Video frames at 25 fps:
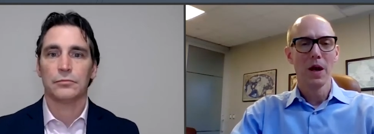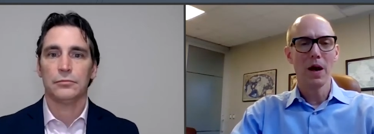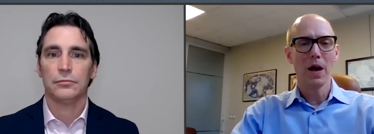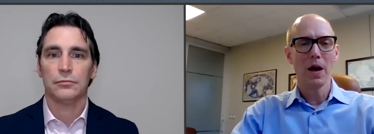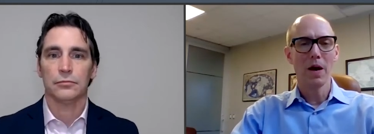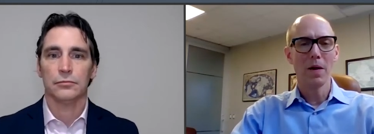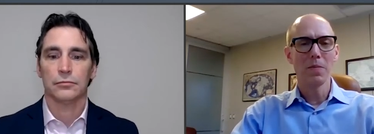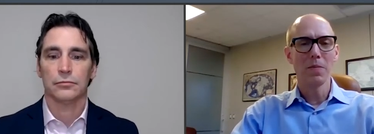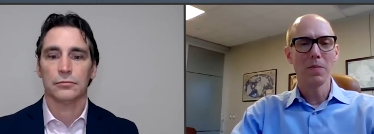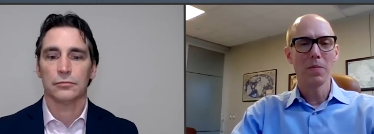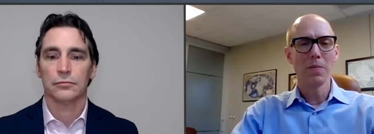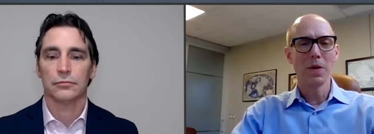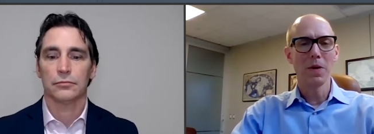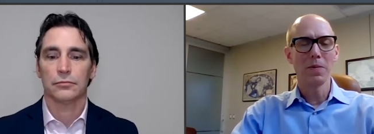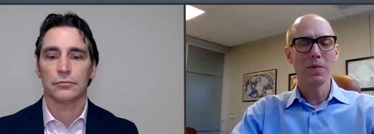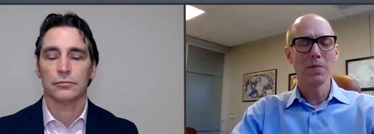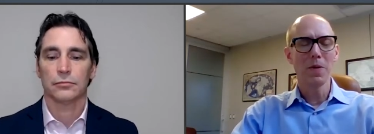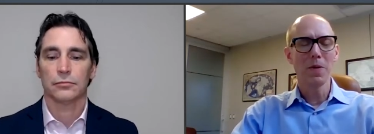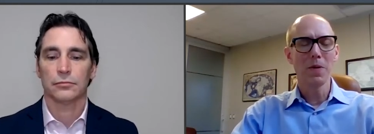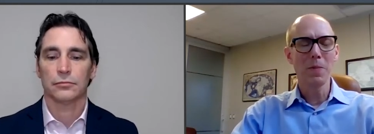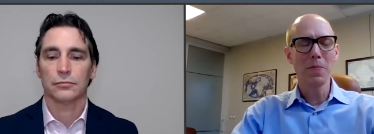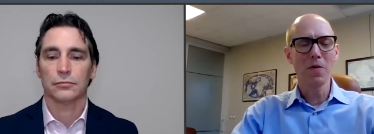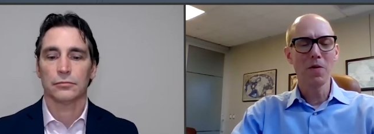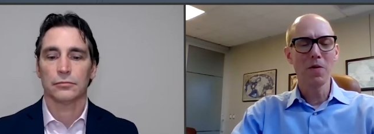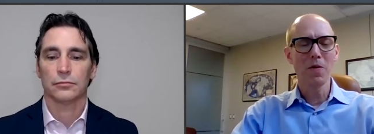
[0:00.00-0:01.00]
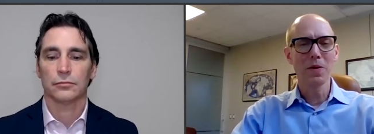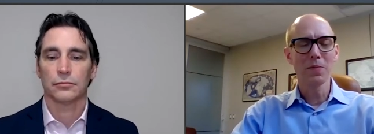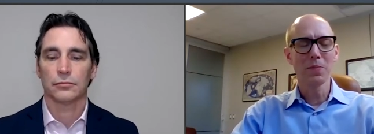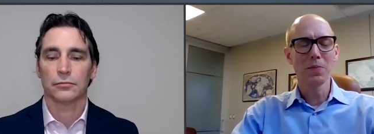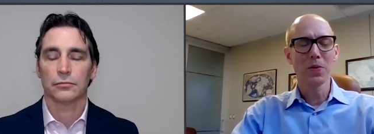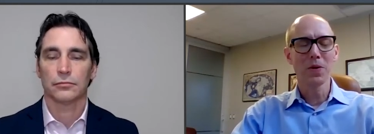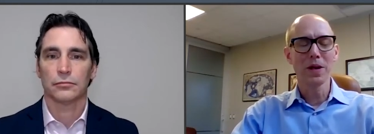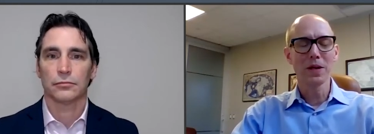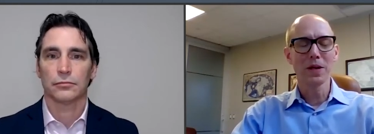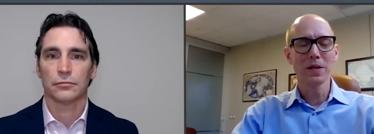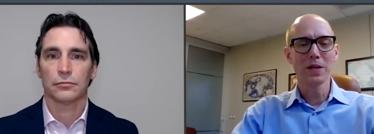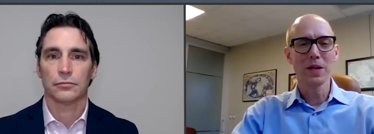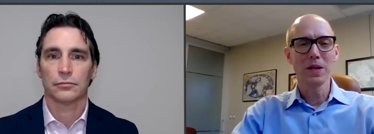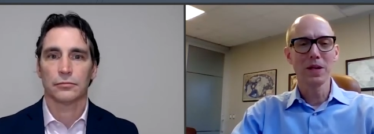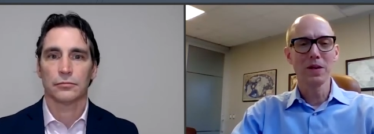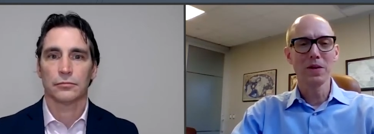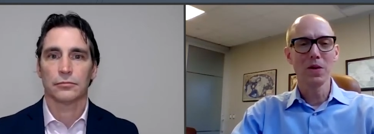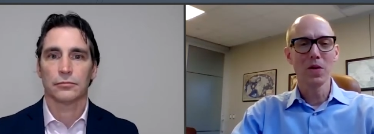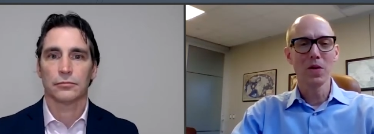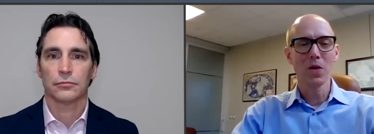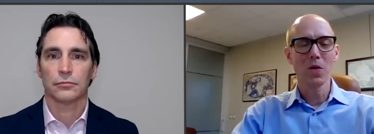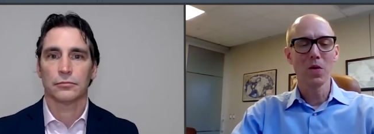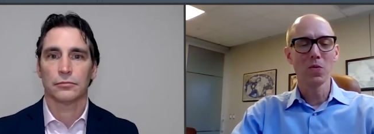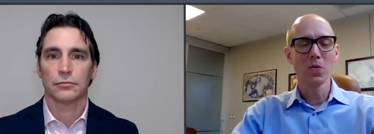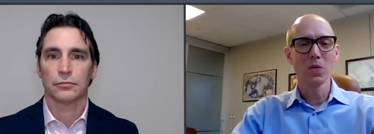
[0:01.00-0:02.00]
Speaker 1: Um, but people have been
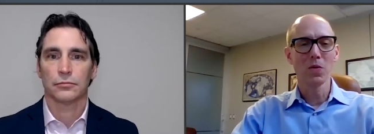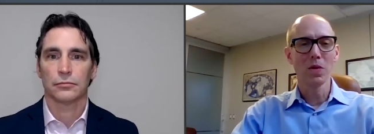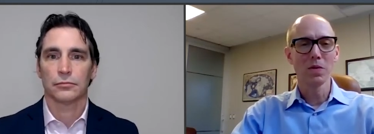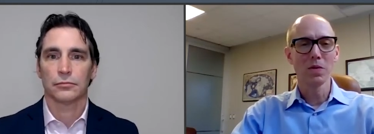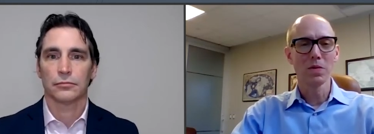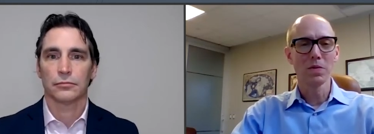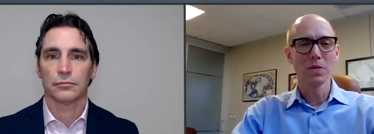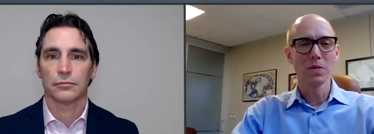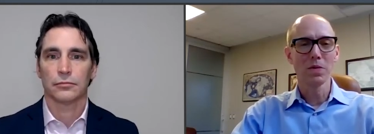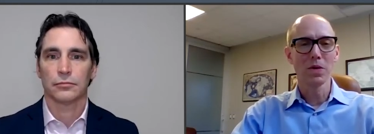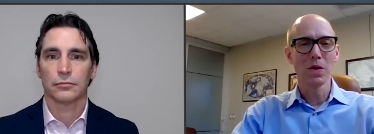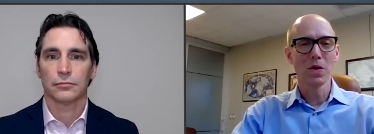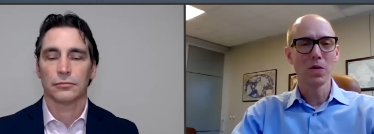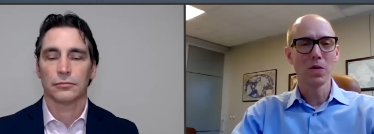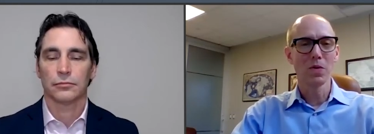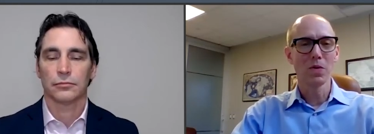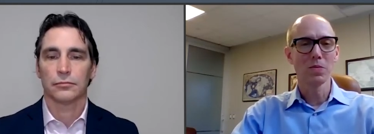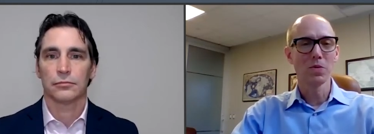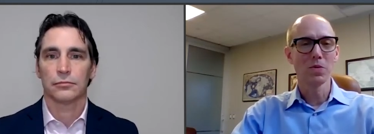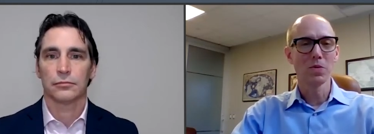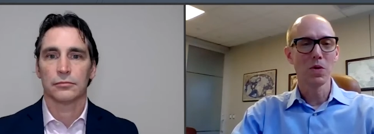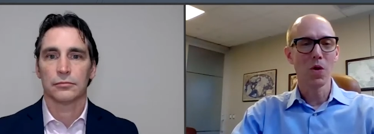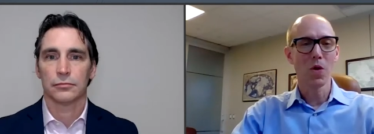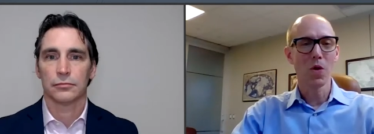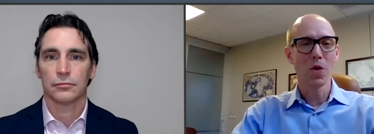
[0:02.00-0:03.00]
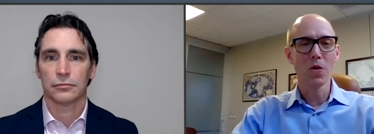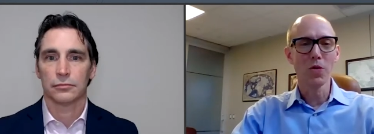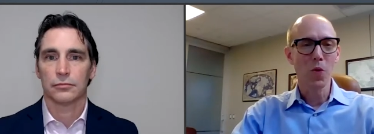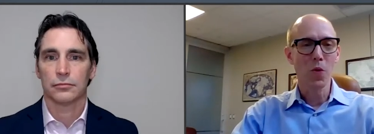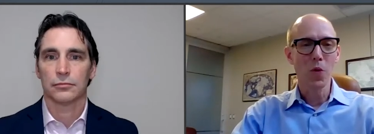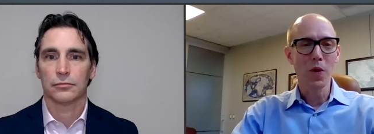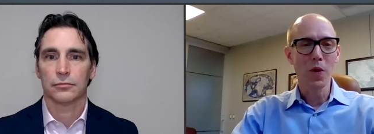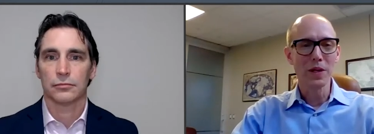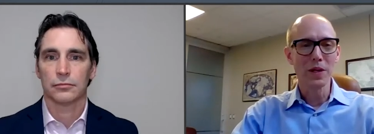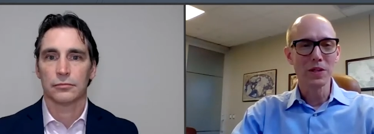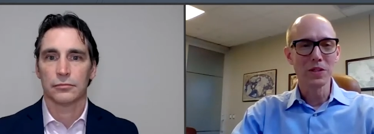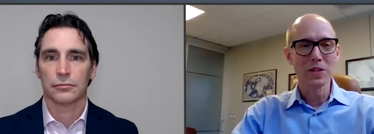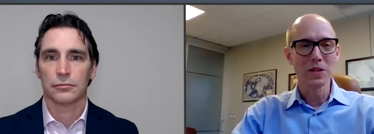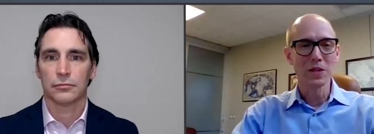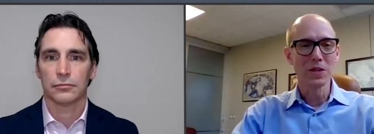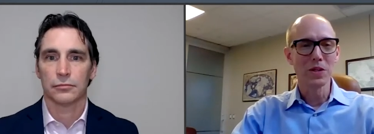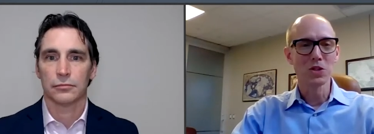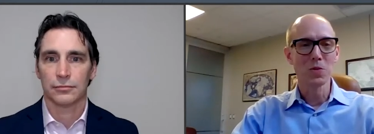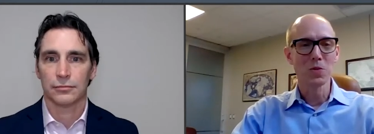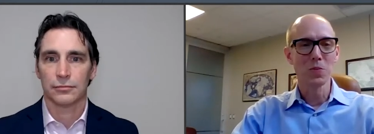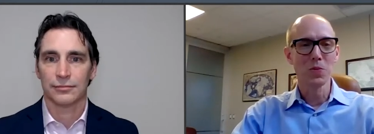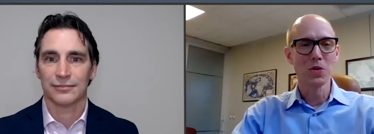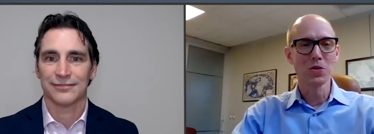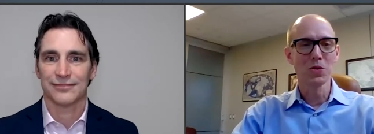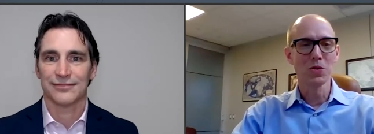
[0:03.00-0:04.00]
predicting, you know, you know, earthquakes in the
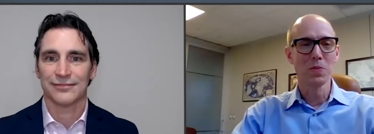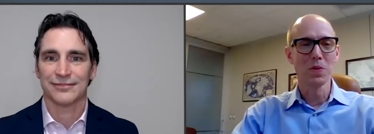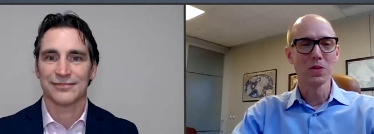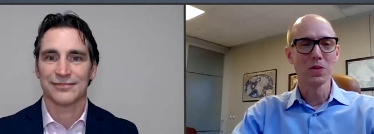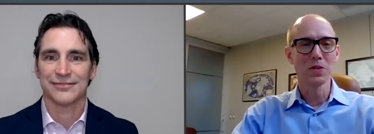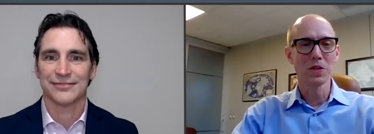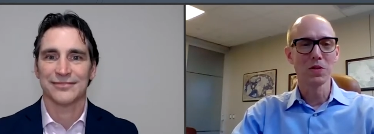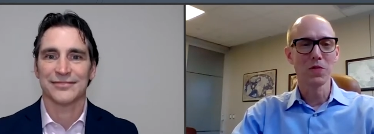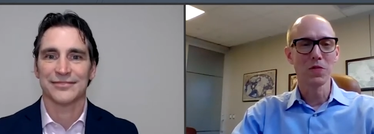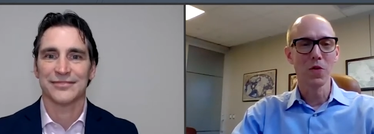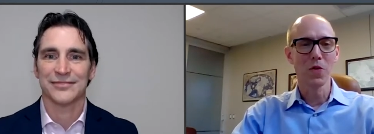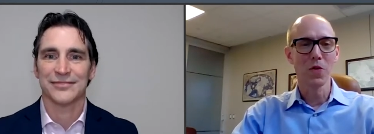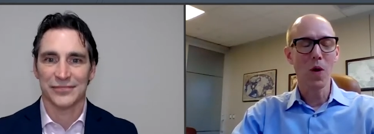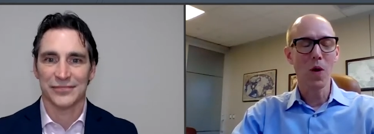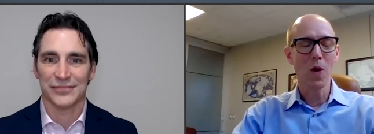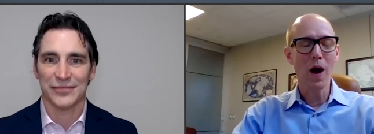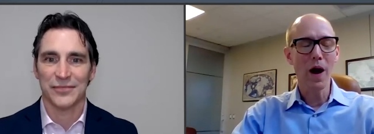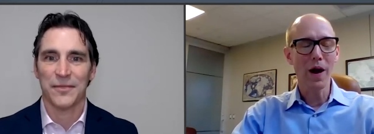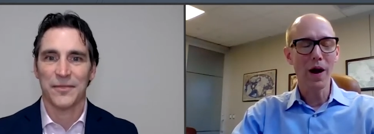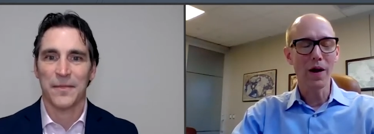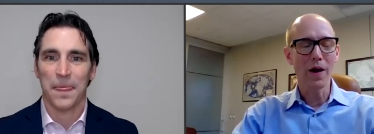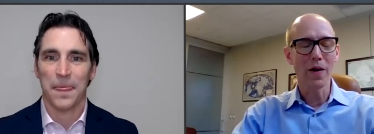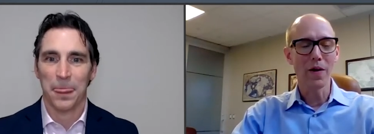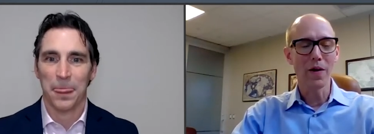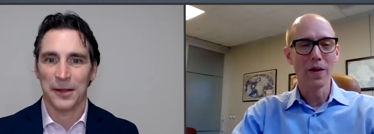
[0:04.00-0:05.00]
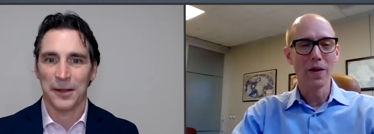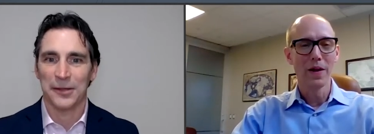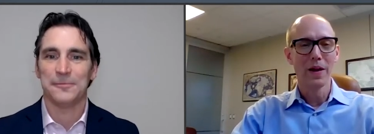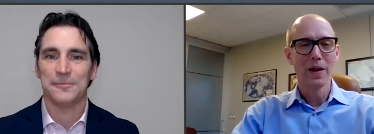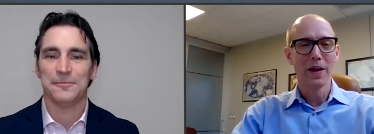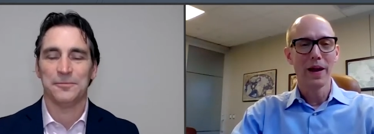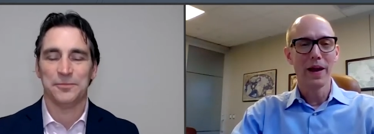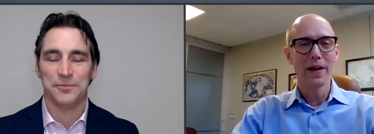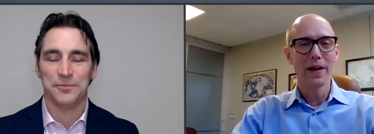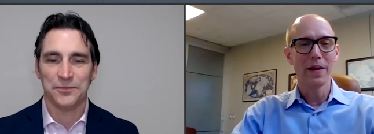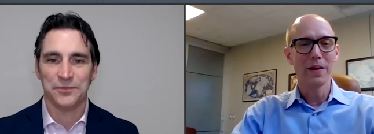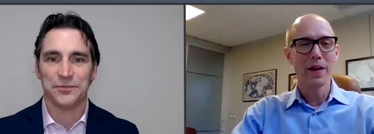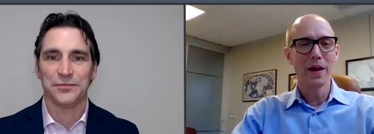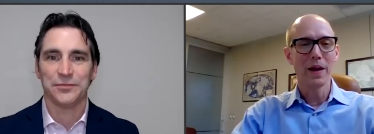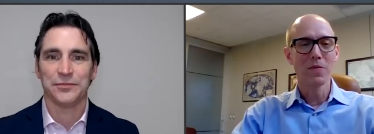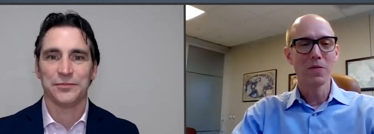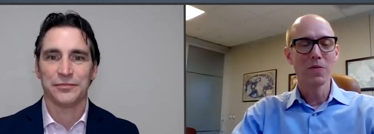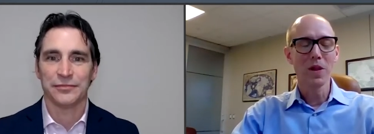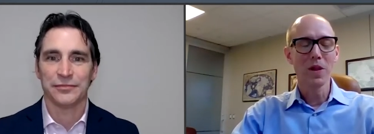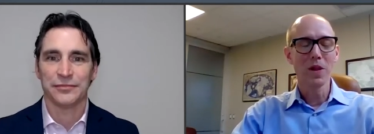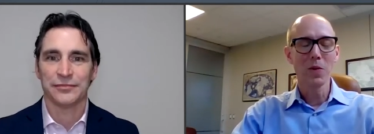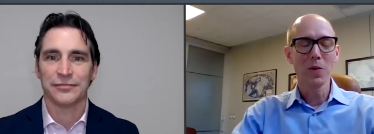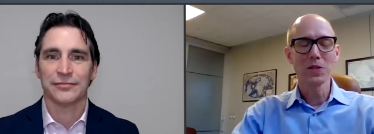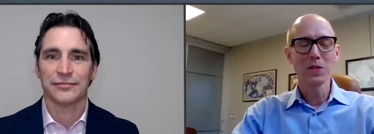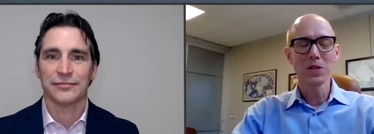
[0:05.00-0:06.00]
distribution business for a while, and
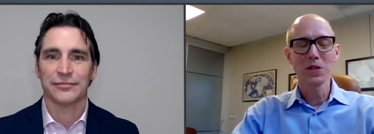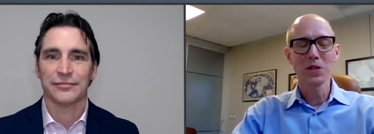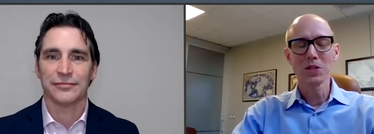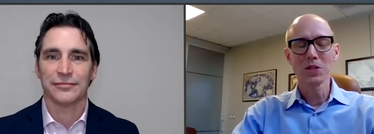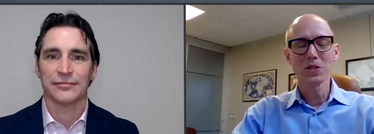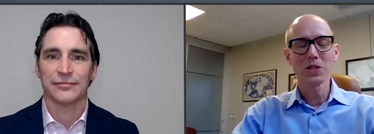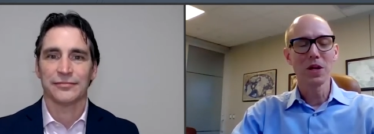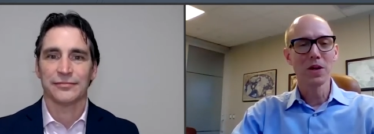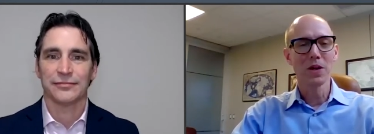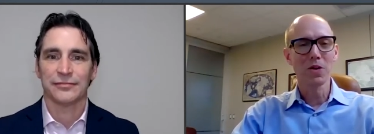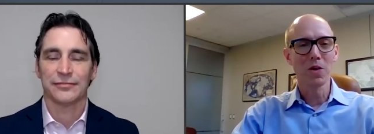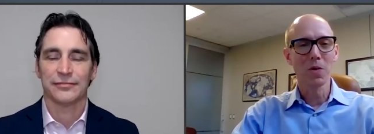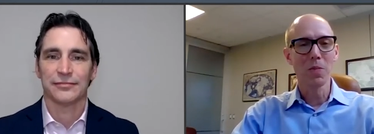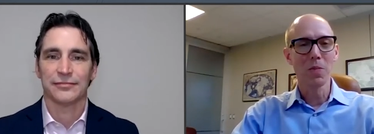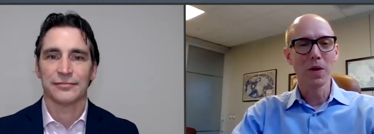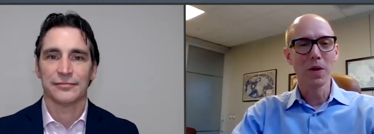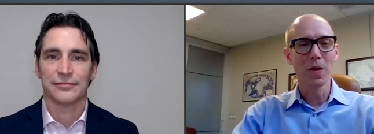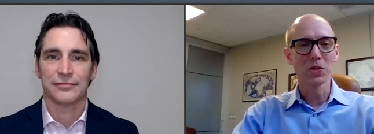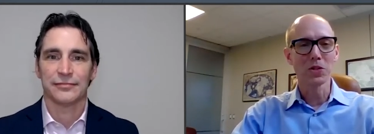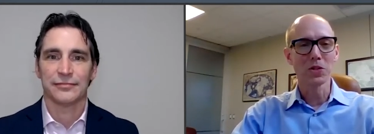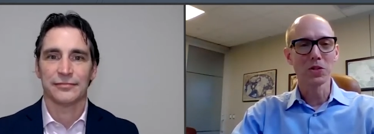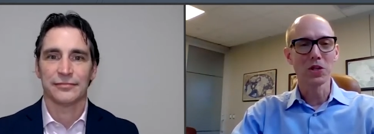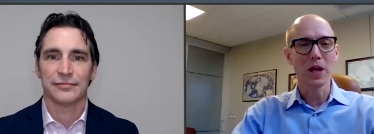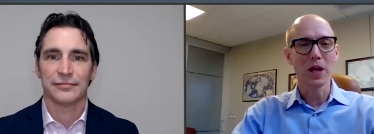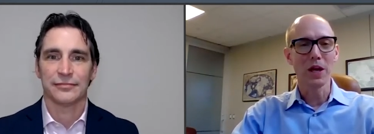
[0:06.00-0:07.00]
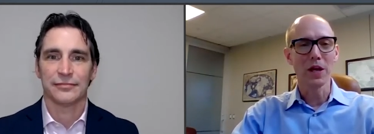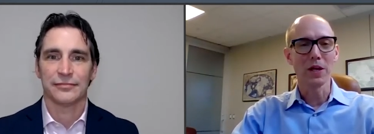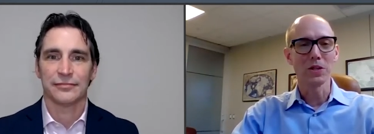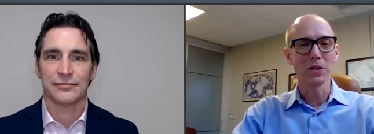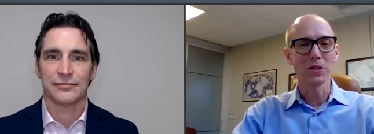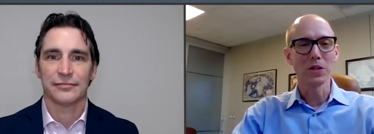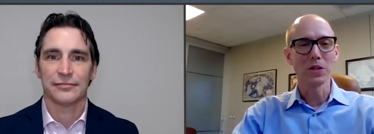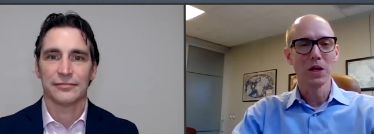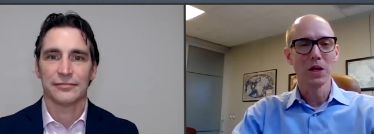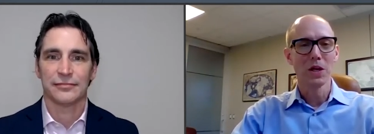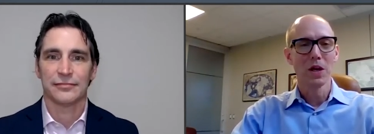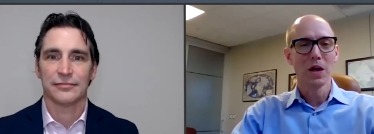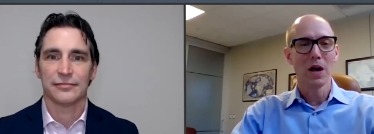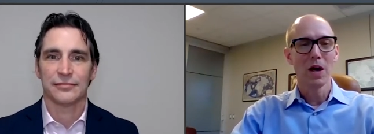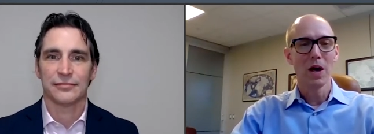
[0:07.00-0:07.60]
and really we see just incremental change.